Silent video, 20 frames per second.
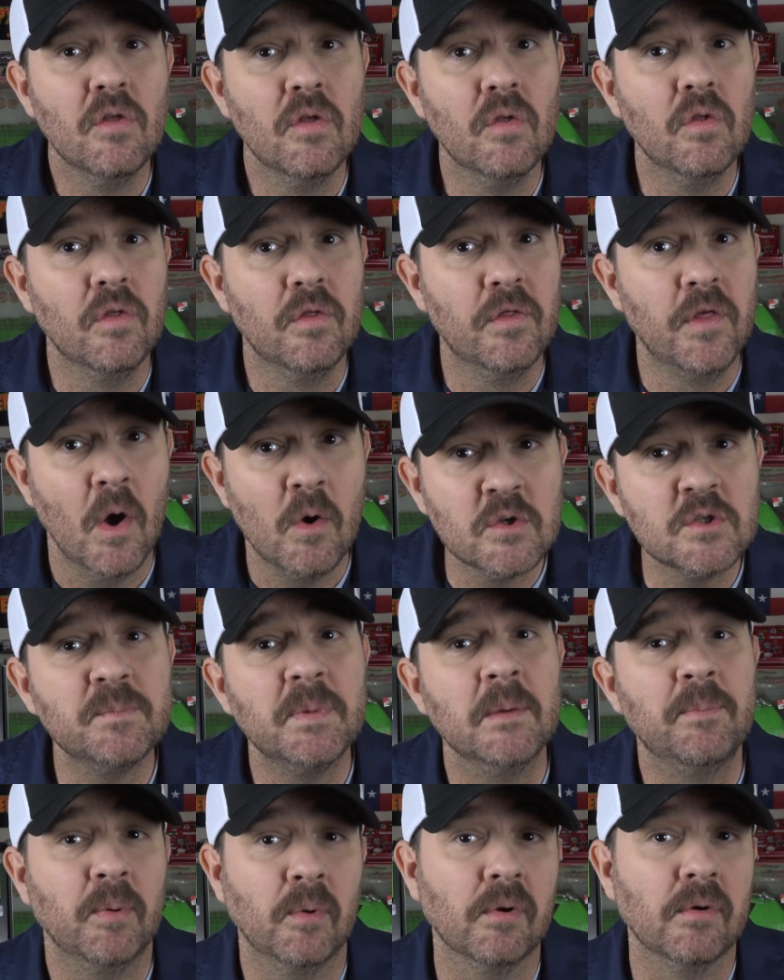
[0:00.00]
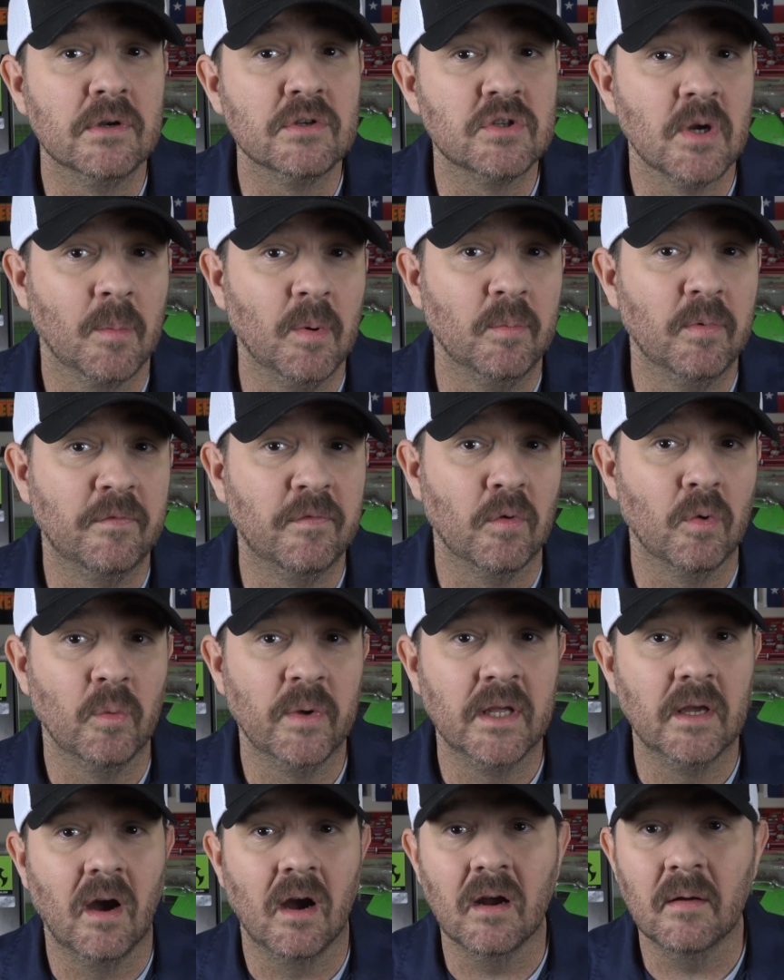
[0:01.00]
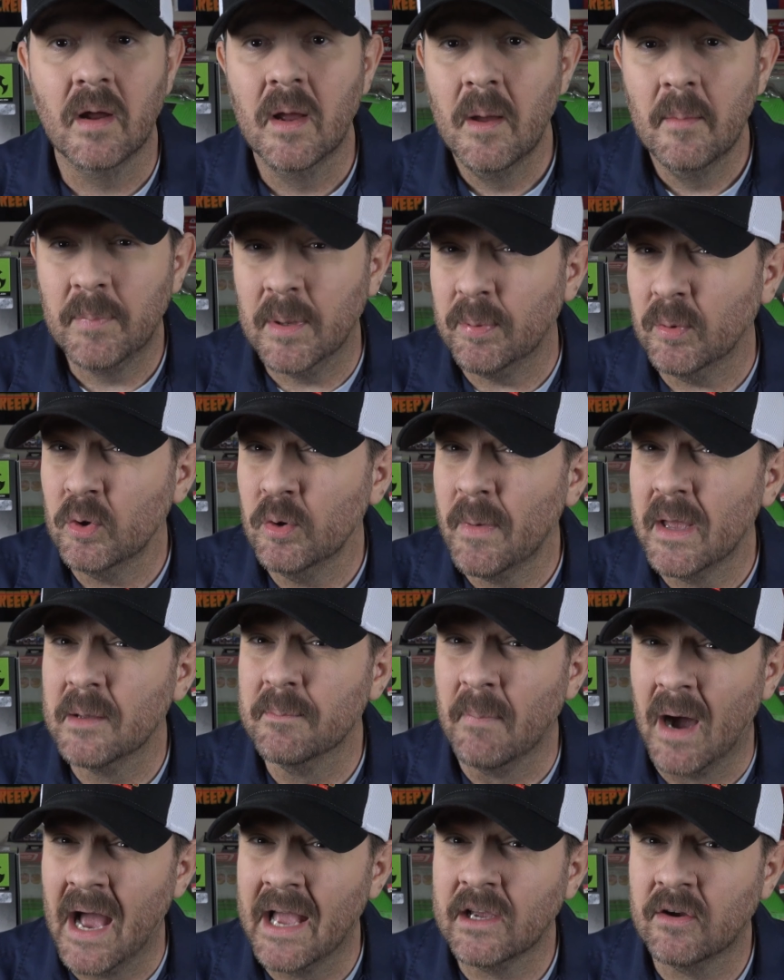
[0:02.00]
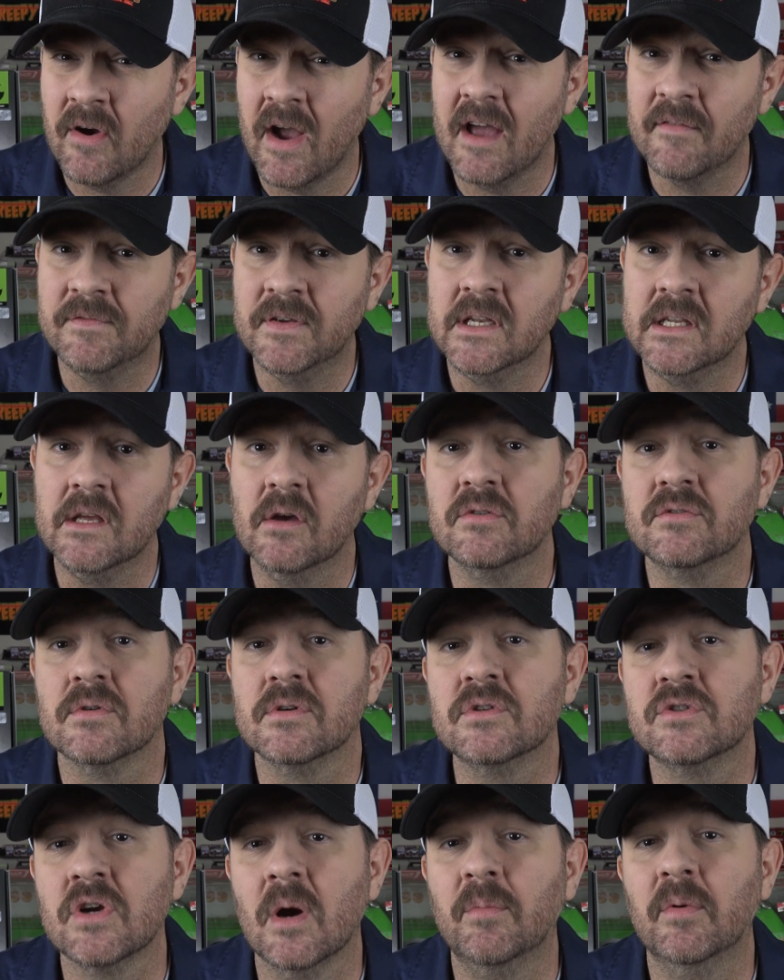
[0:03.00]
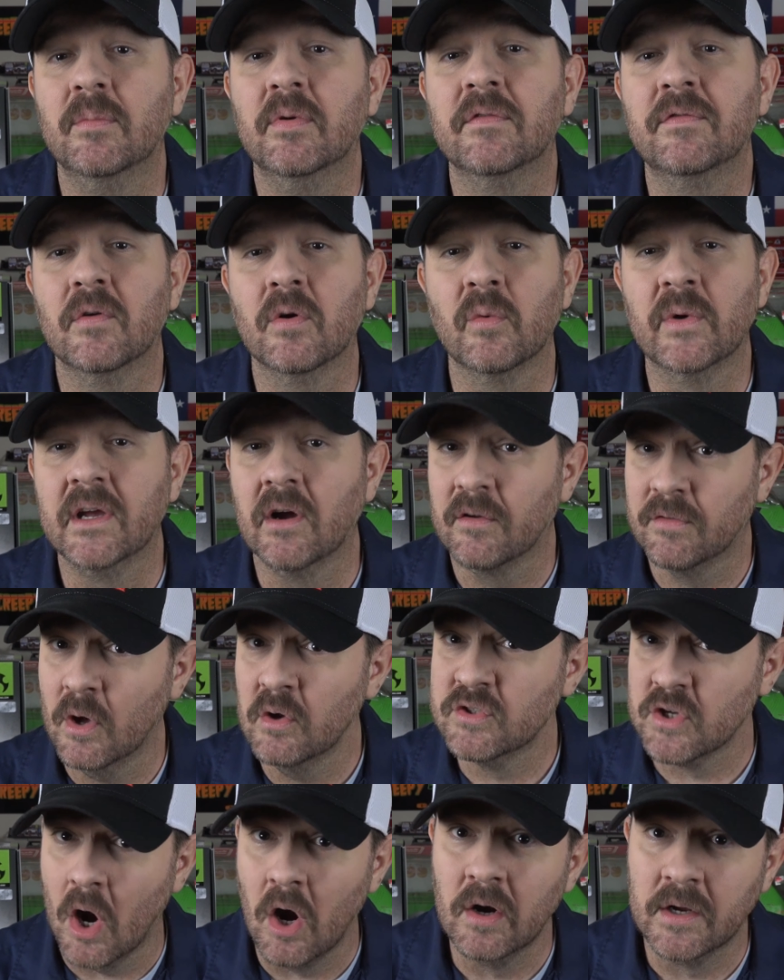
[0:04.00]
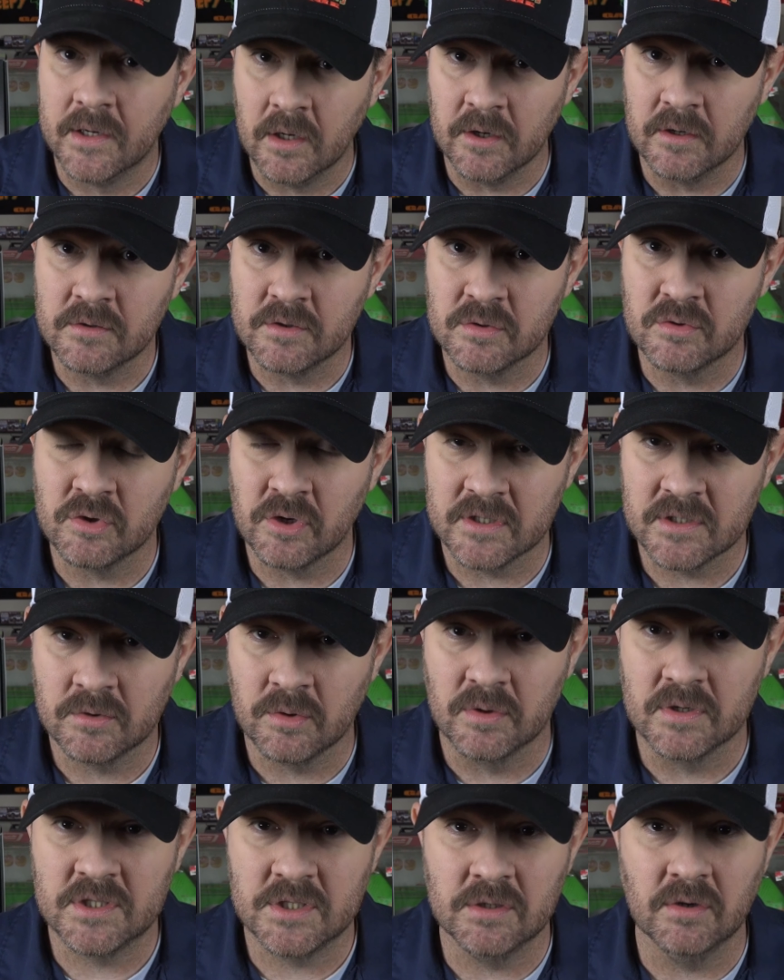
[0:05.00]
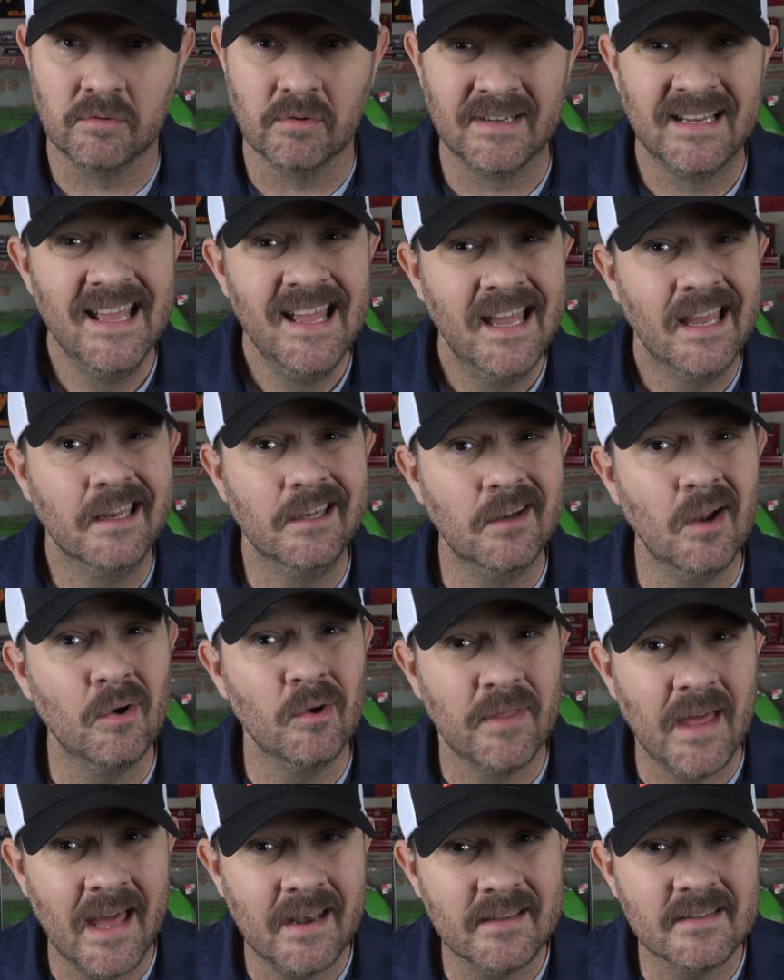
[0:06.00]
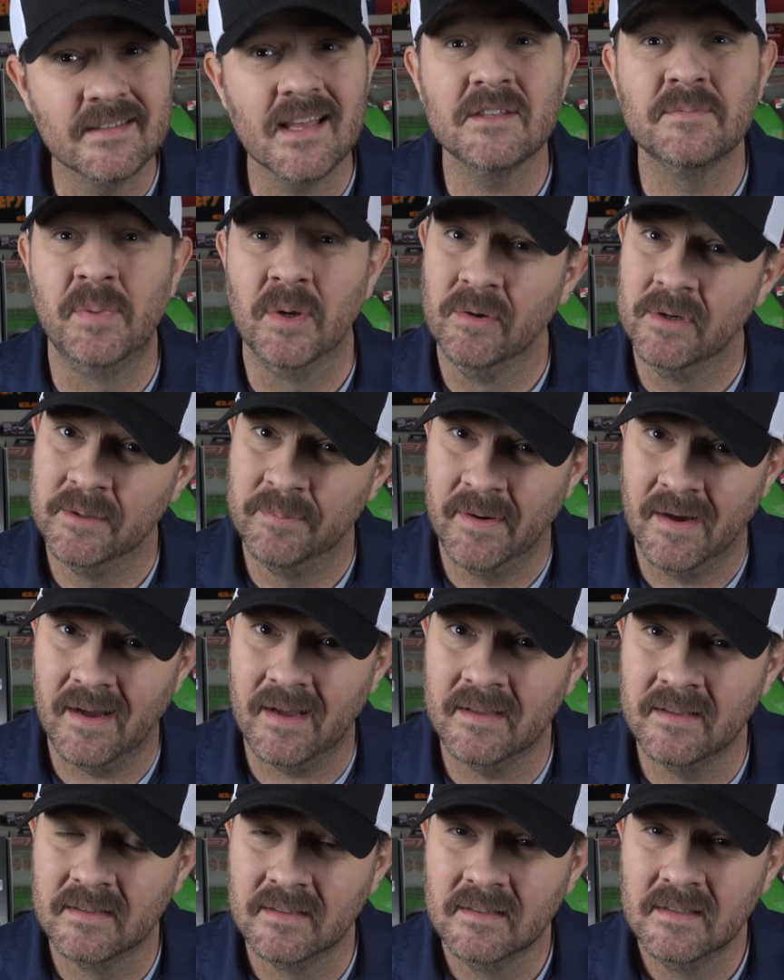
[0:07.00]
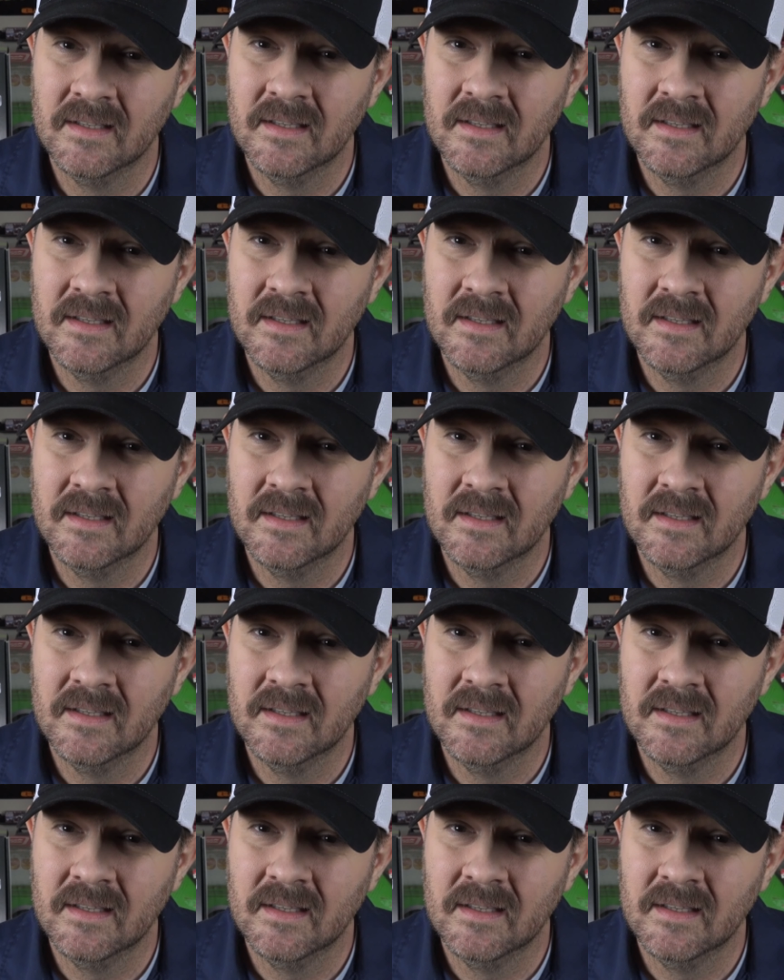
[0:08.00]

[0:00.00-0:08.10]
Those people are in trouble before we are. People who make Minecraft videos are in trouble before we are. Those are geared towards children. And you know who that is? That's PewDiePie.